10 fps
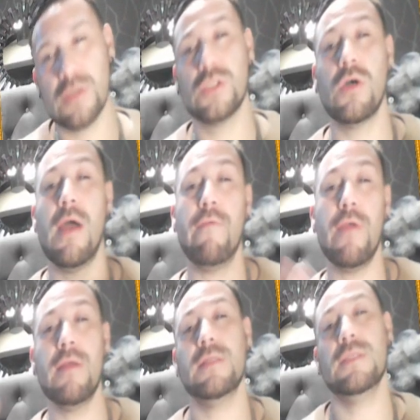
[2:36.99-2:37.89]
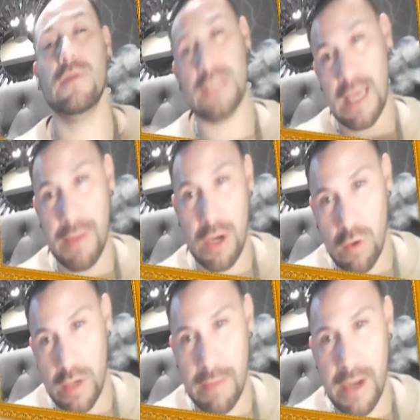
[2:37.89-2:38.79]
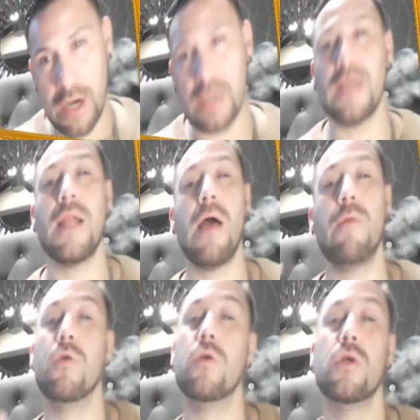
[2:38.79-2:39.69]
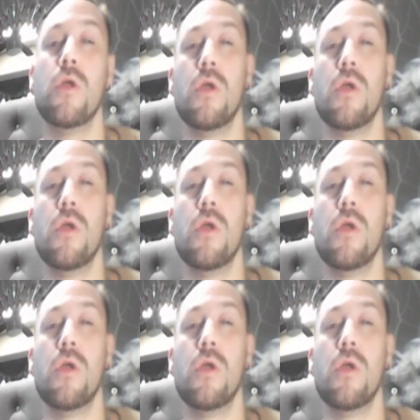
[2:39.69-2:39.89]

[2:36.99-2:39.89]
So every time I go get my haircut, I will